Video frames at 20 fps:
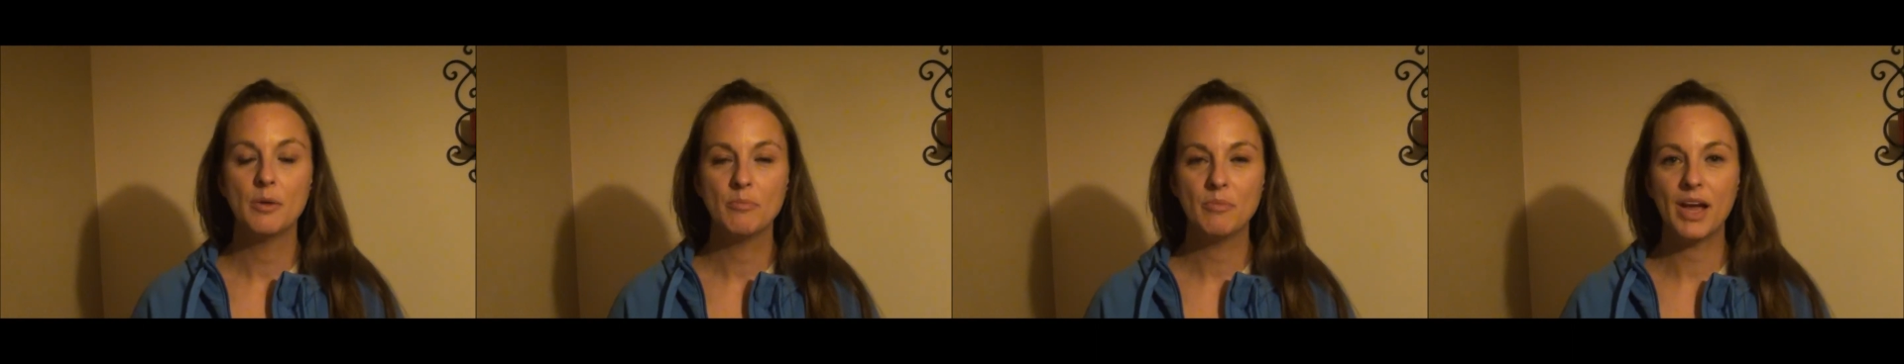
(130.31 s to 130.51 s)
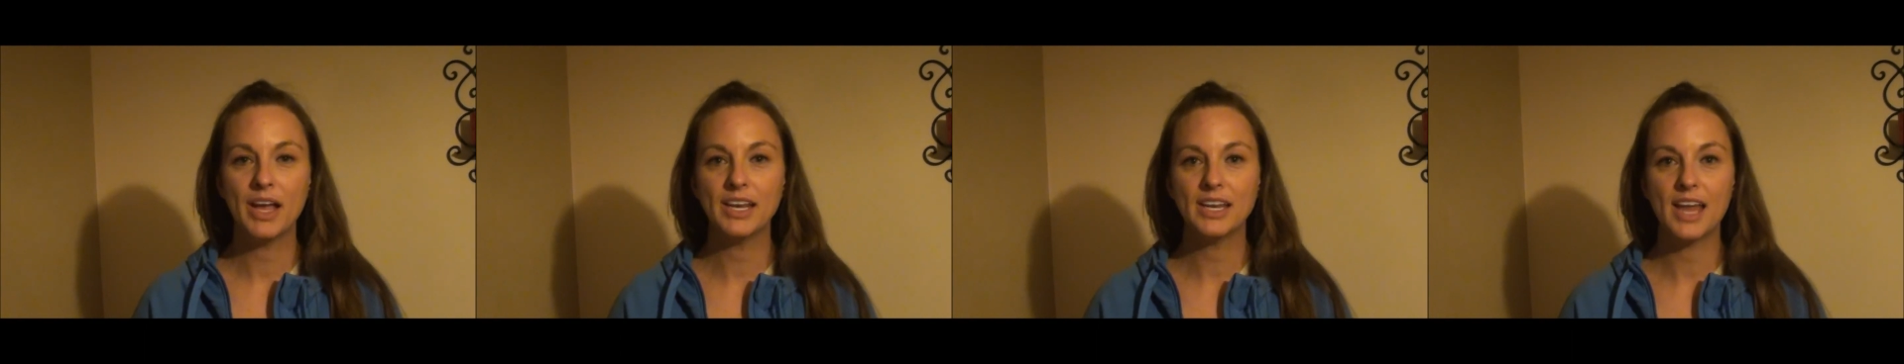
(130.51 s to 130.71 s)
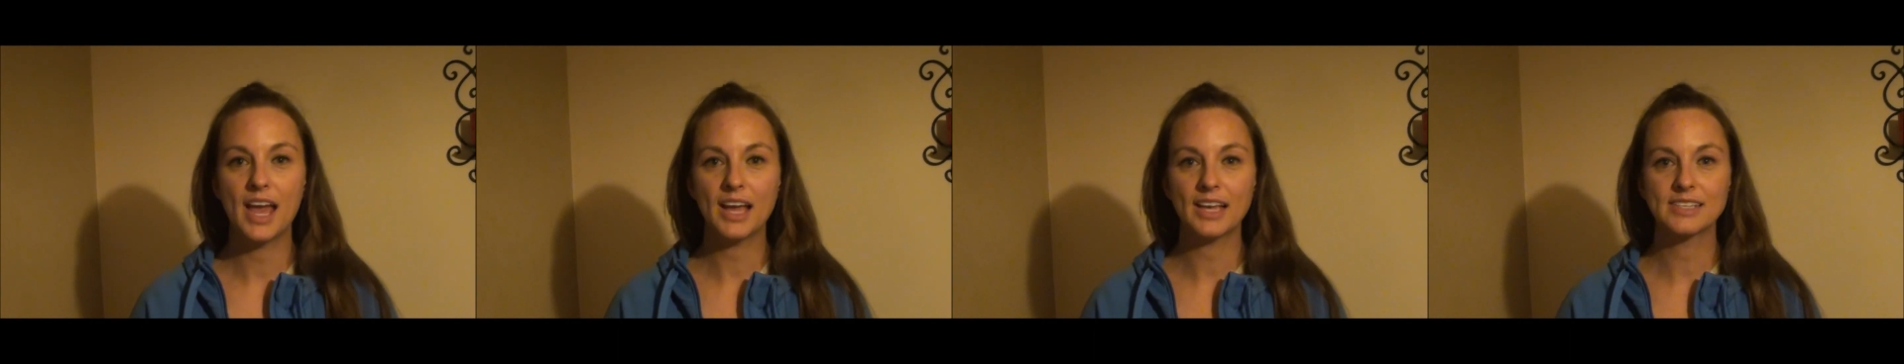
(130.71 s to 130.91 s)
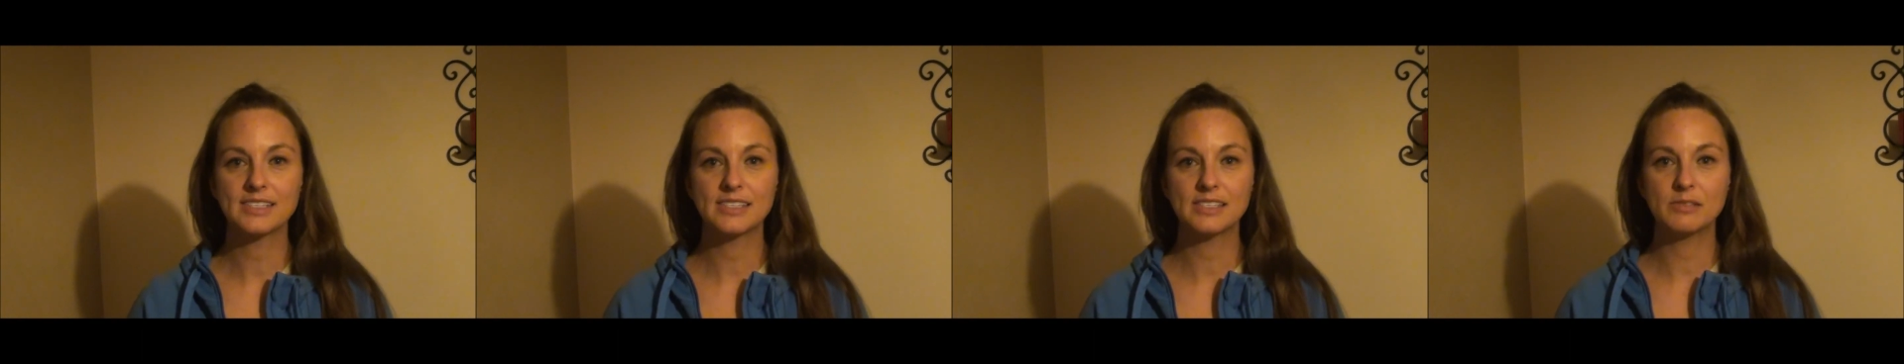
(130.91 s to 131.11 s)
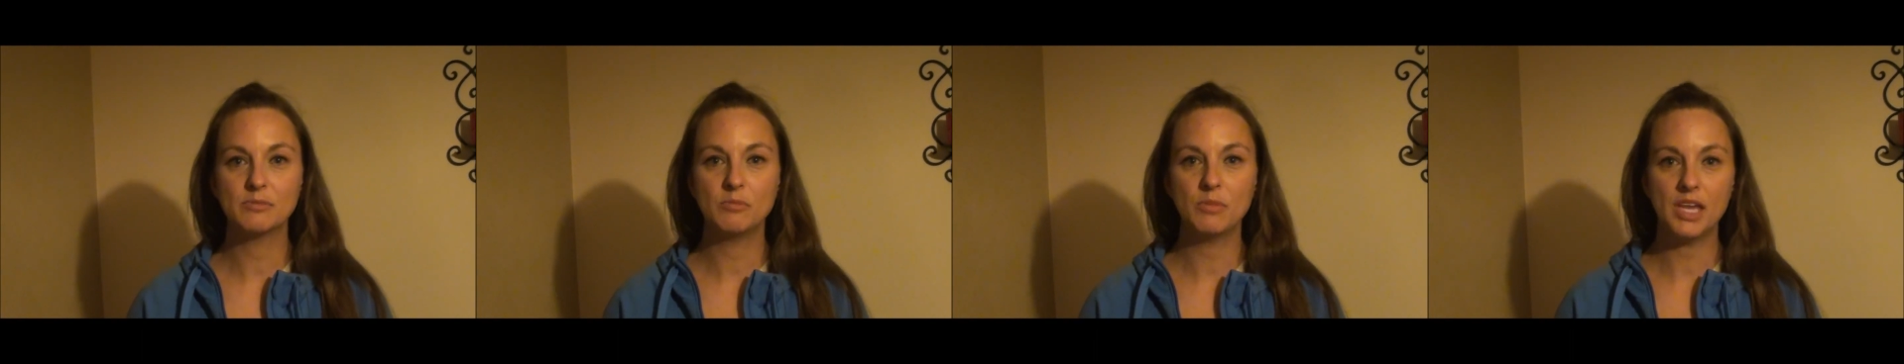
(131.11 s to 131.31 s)
my
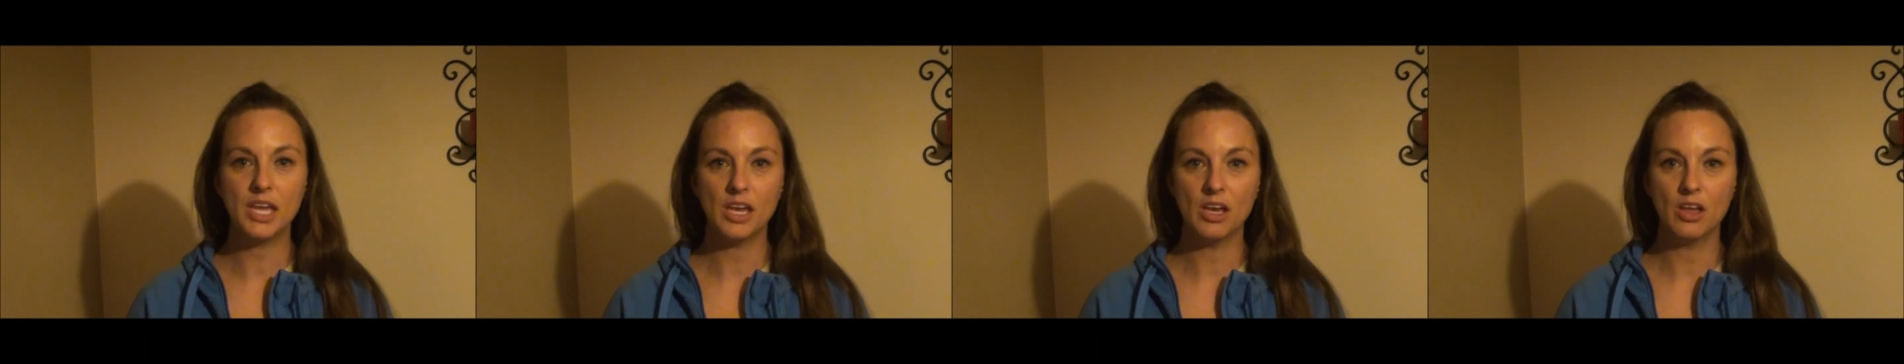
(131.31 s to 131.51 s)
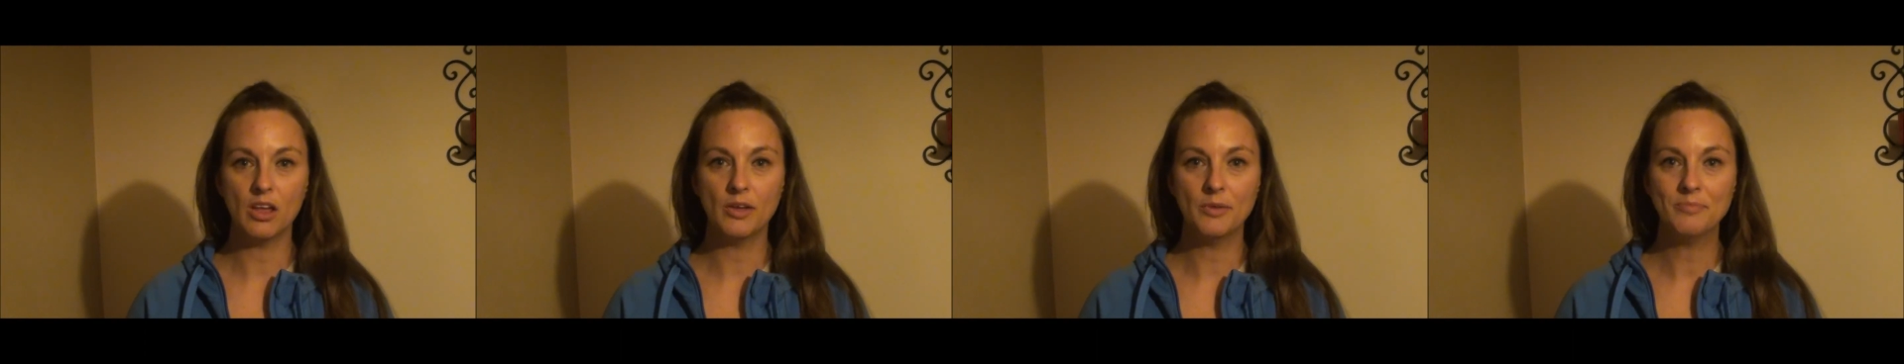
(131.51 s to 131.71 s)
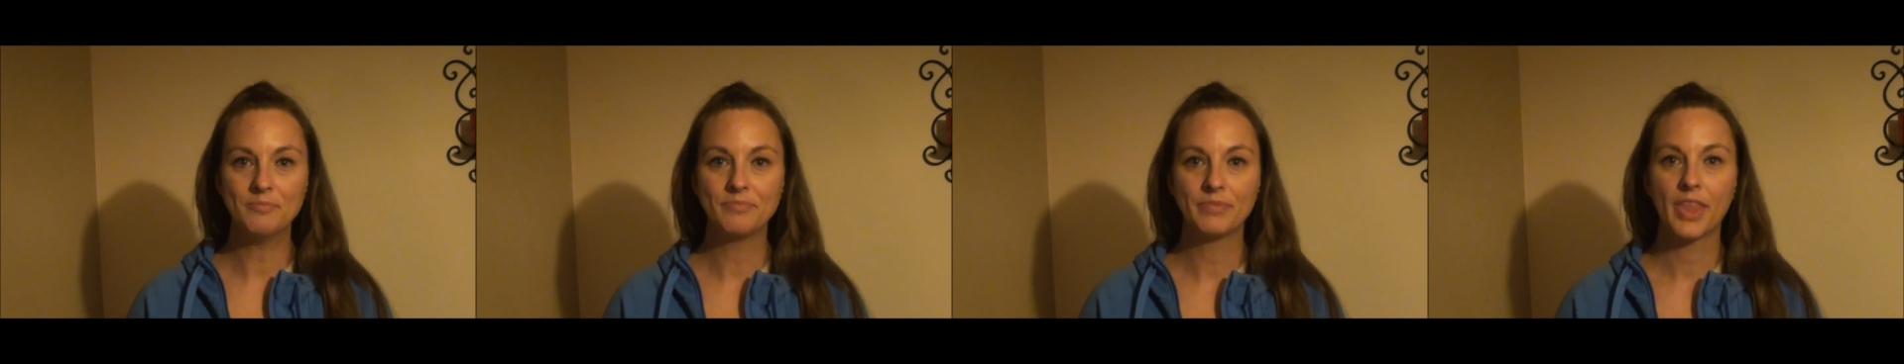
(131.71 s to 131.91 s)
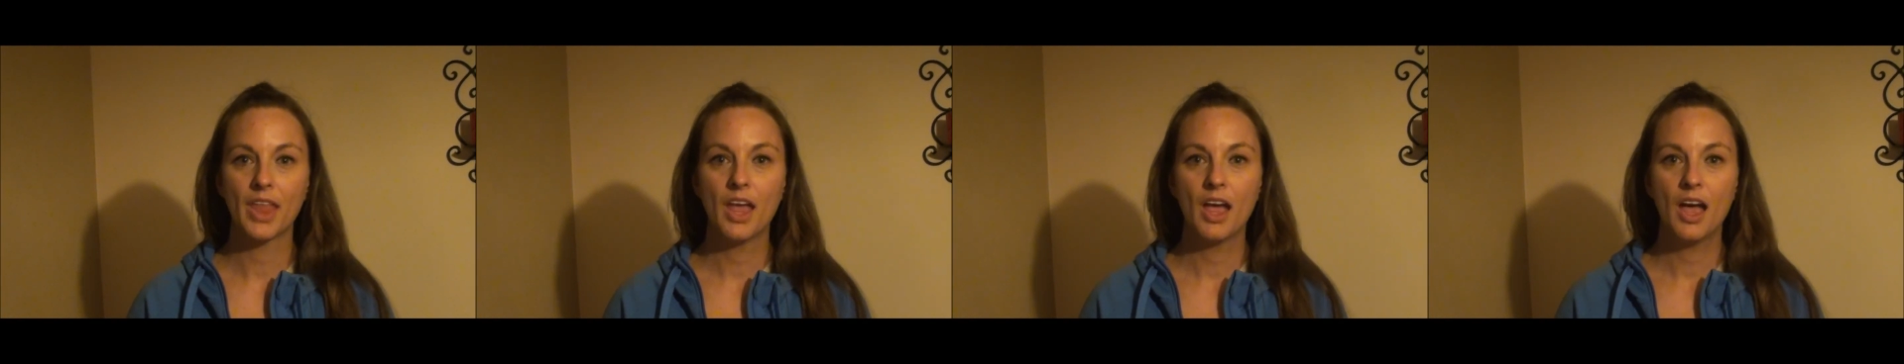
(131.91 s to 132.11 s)
next meal.